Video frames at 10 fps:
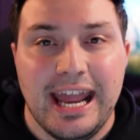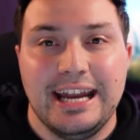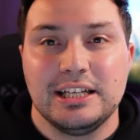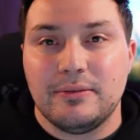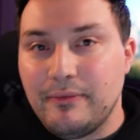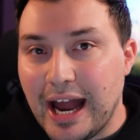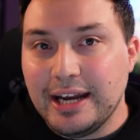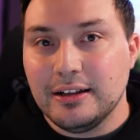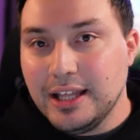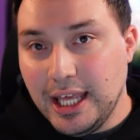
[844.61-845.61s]
It is
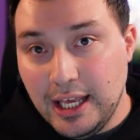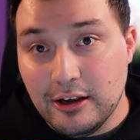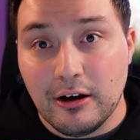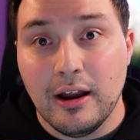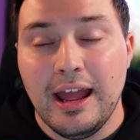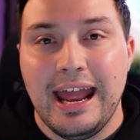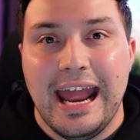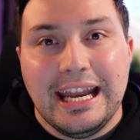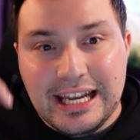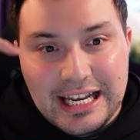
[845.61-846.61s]
finally here,
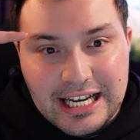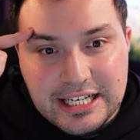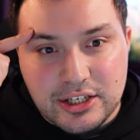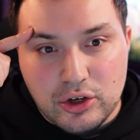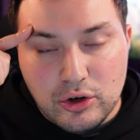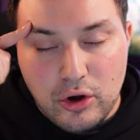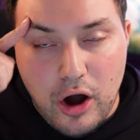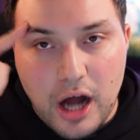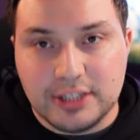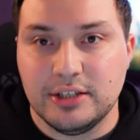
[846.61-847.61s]
and it is
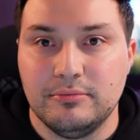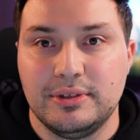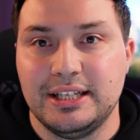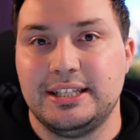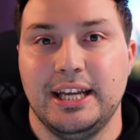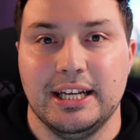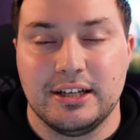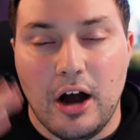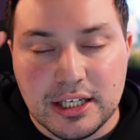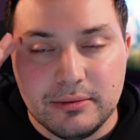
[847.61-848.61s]
awesome to see. It's
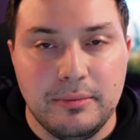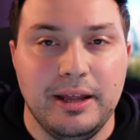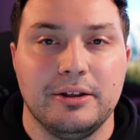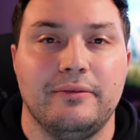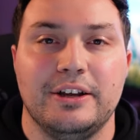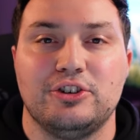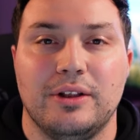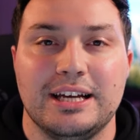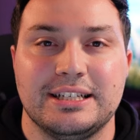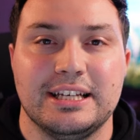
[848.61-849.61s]
awesome to be able to
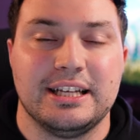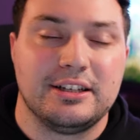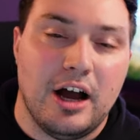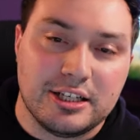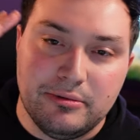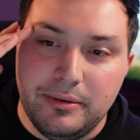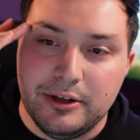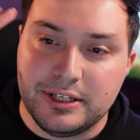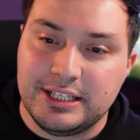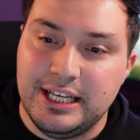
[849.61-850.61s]
visualize this. It's awesome to be
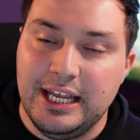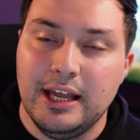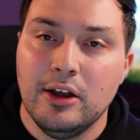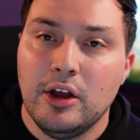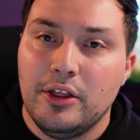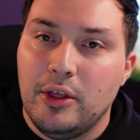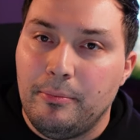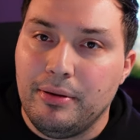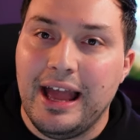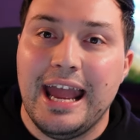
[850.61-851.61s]
able to see the
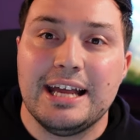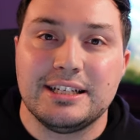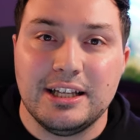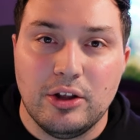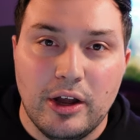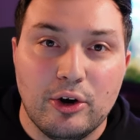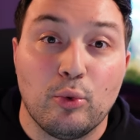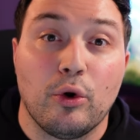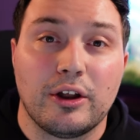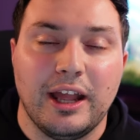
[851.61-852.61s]
plans and the inner
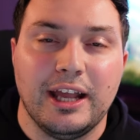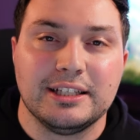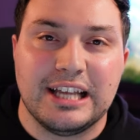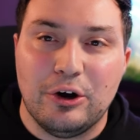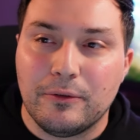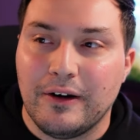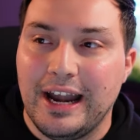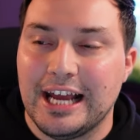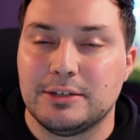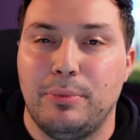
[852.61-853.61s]
workings over at
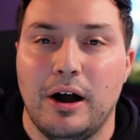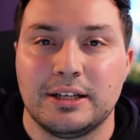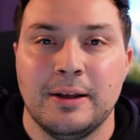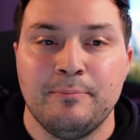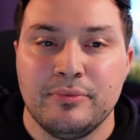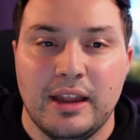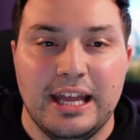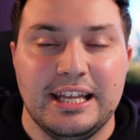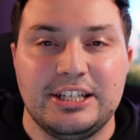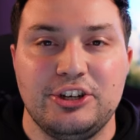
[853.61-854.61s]
Xbox.
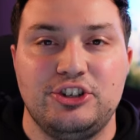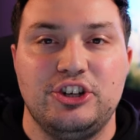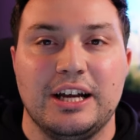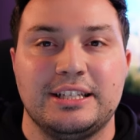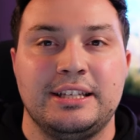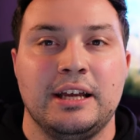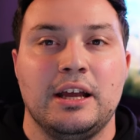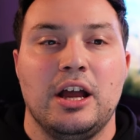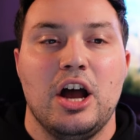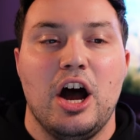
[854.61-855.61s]
And this is just
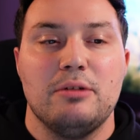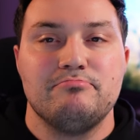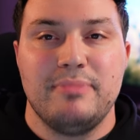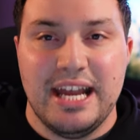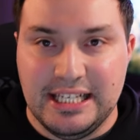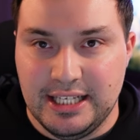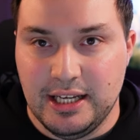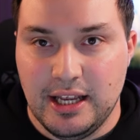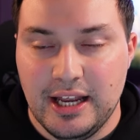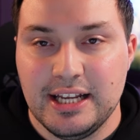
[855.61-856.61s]
amazing.
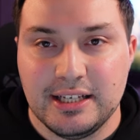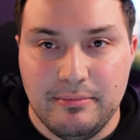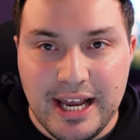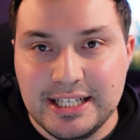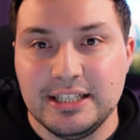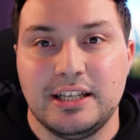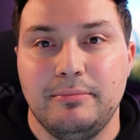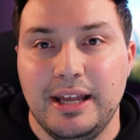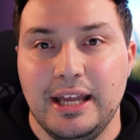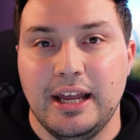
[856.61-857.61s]
It is amazing to
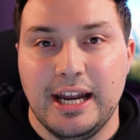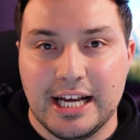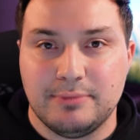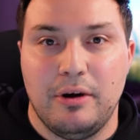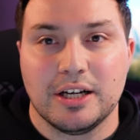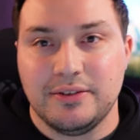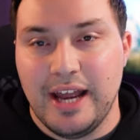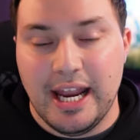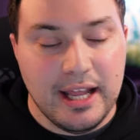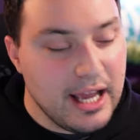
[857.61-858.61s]
be an Xbox
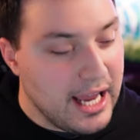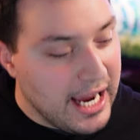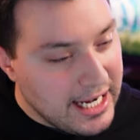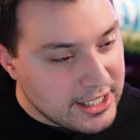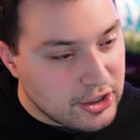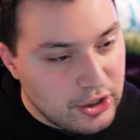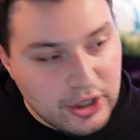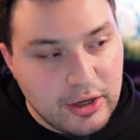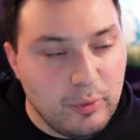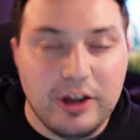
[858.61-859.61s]
fan. It is
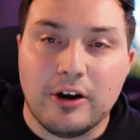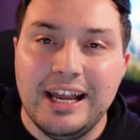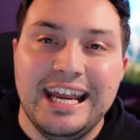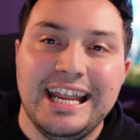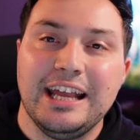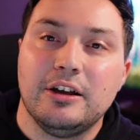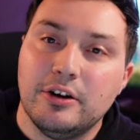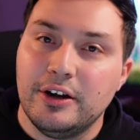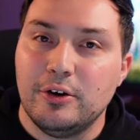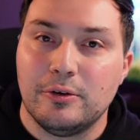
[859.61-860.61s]
good. We are eating
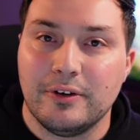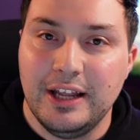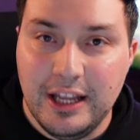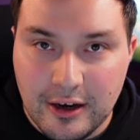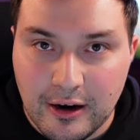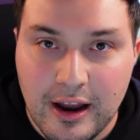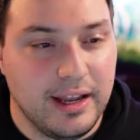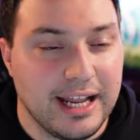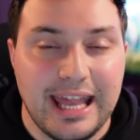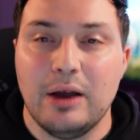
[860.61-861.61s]
good over here,
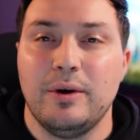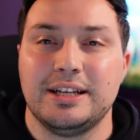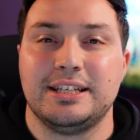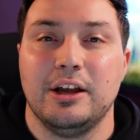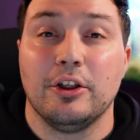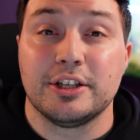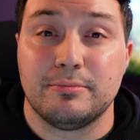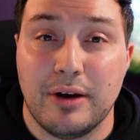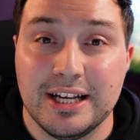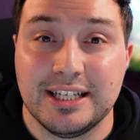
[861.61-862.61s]
and I can't wait to see all the
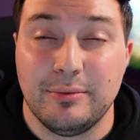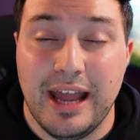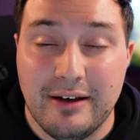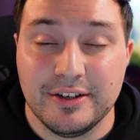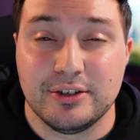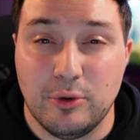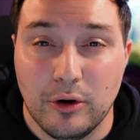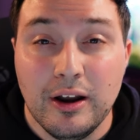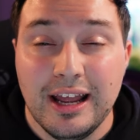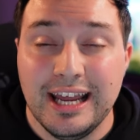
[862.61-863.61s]
surprises that we have in
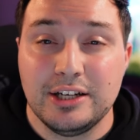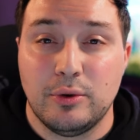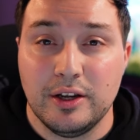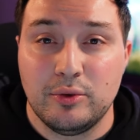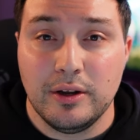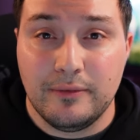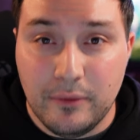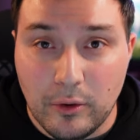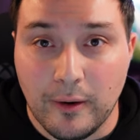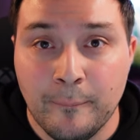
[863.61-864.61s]
store in twenty
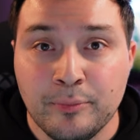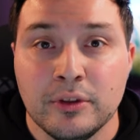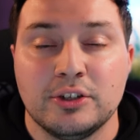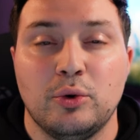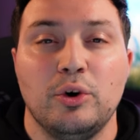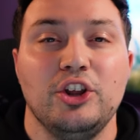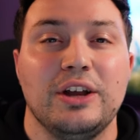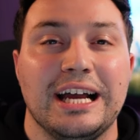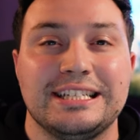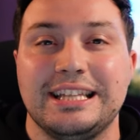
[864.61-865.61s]
twenty-four. So what do you
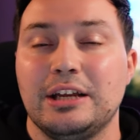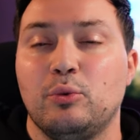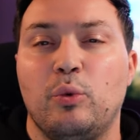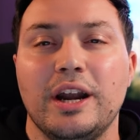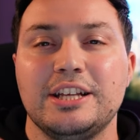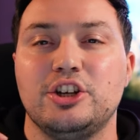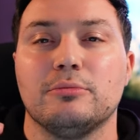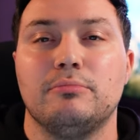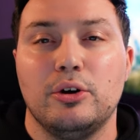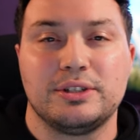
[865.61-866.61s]
guys think? What is your
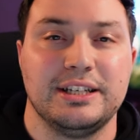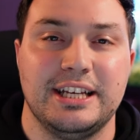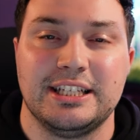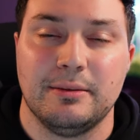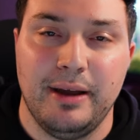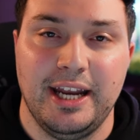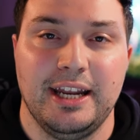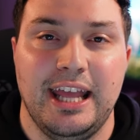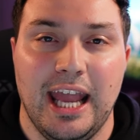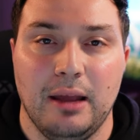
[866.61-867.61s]
most
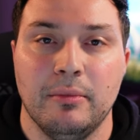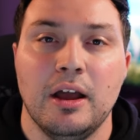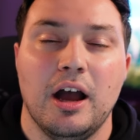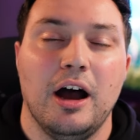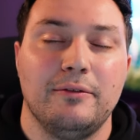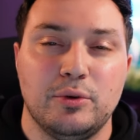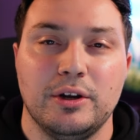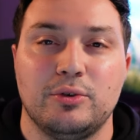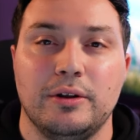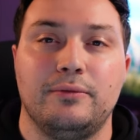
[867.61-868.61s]
anticipated game of
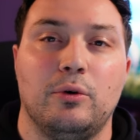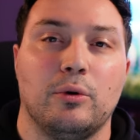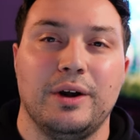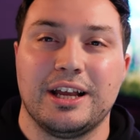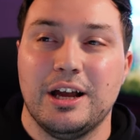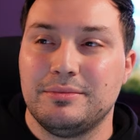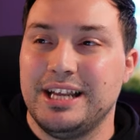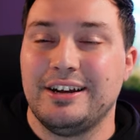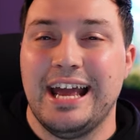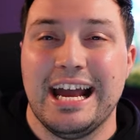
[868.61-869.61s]
twenty twenty-four when it comes
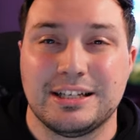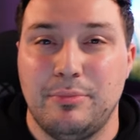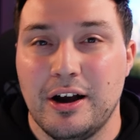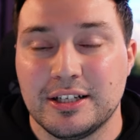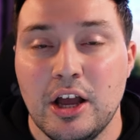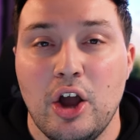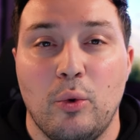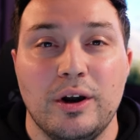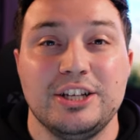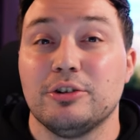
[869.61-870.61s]
down to Xbox?
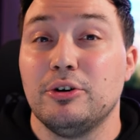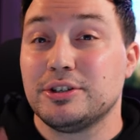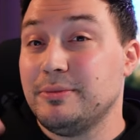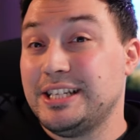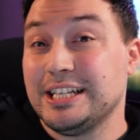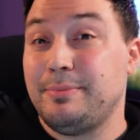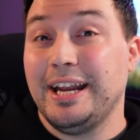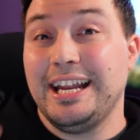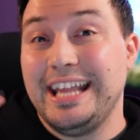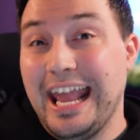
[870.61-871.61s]
What is your most
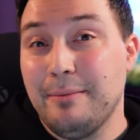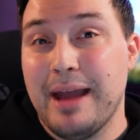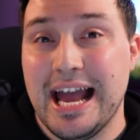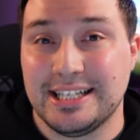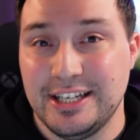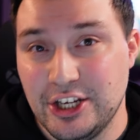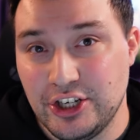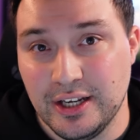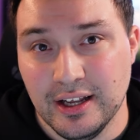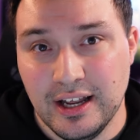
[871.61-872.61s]
anticipated Game Pass
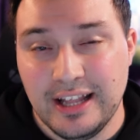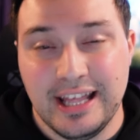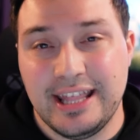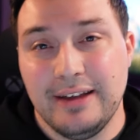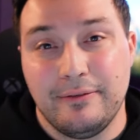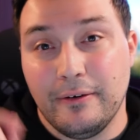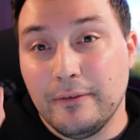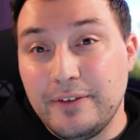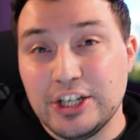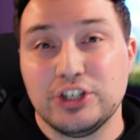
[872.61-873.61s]
edition that they've
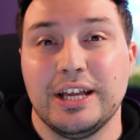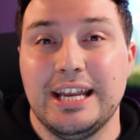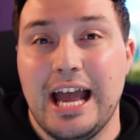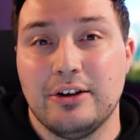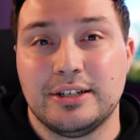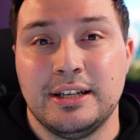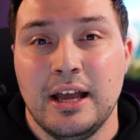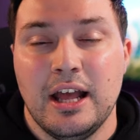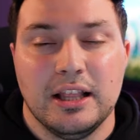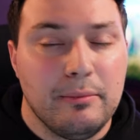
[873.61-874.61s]
officially announced?
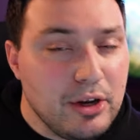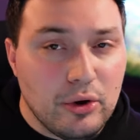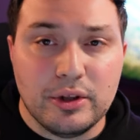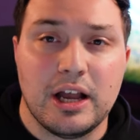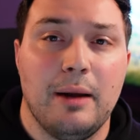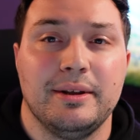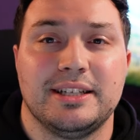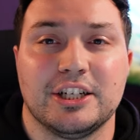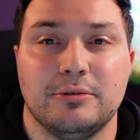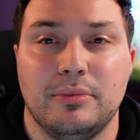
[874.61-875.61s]
Let me know in the comment
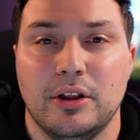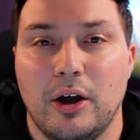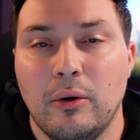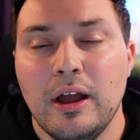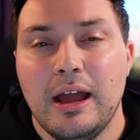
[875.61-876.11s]
section below.